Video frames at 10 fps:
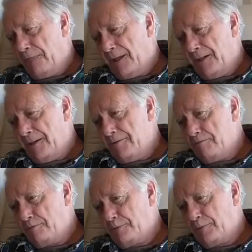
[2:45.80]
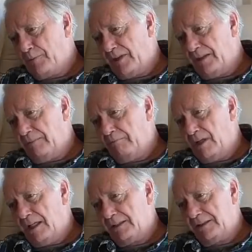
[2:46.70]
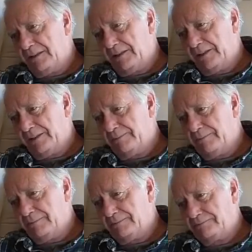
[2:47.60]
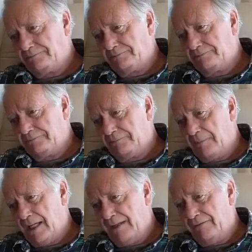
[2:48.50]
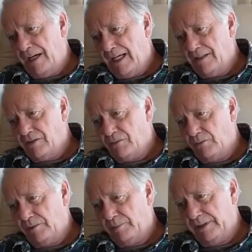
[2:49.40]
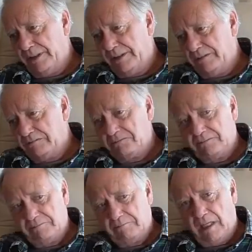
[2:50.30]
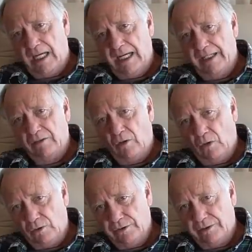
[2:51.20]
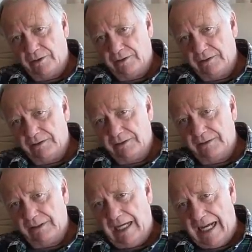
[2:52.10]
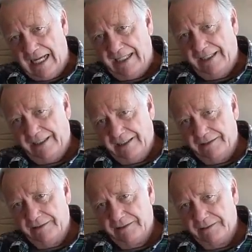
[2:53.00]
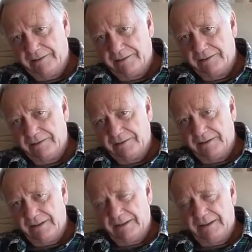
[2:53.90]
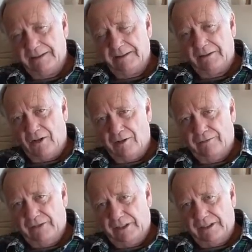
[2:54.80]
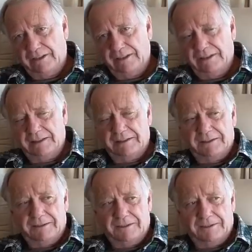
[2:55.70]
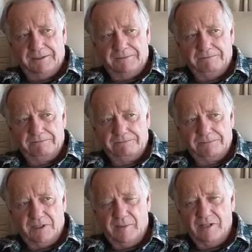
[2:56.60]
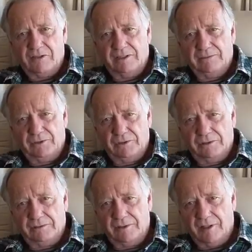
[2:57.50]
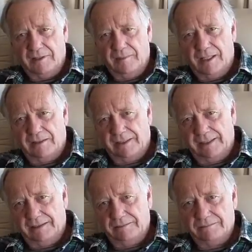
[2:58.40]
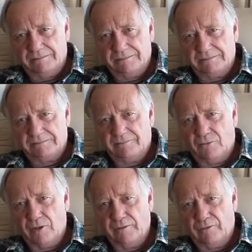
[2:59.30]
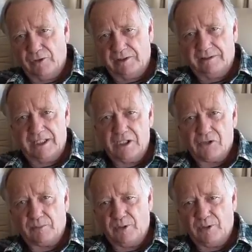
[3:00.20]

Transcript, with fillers: Um, but um, my advice would be buy an older, high-end R V. Um, especially if you're talking about a forty-foot diesel